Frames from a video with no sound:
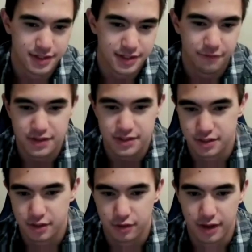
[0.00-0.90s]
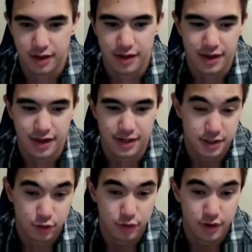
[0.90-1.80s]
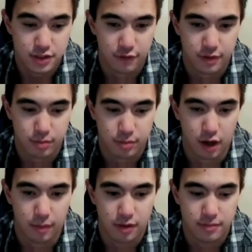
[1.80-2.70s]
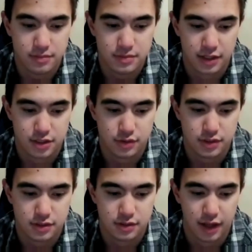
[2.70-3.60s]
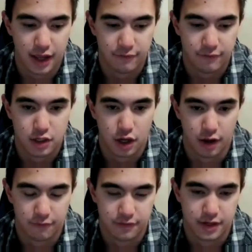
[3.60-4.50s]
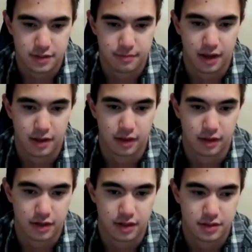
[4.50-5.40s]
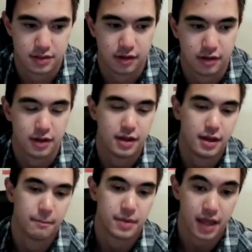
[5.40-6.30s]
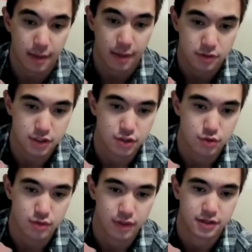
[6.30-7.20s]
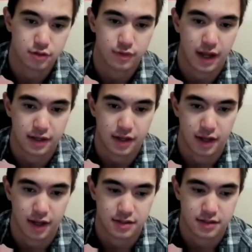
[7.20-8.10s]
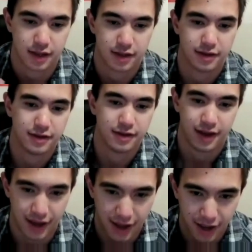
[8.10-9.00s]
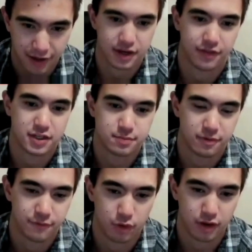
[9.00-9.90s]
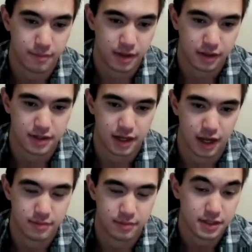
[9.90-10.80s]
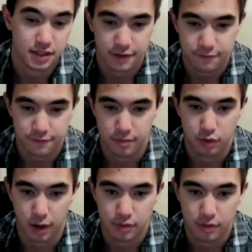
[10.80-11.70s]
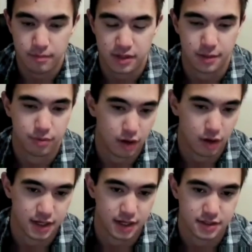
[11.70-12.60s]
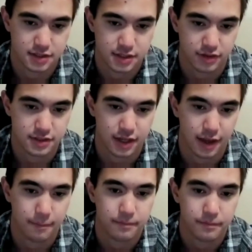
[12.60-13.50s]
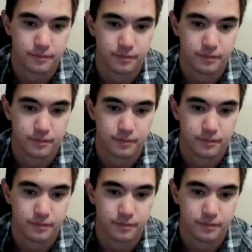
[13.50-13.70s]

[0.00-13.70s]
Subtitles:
It's not a physics degree. It's a degree in solving problems. And so just having confidence in my ability to be able to do that, to recognize like I've done this before a million times. It's a different problem, but the process is still the same.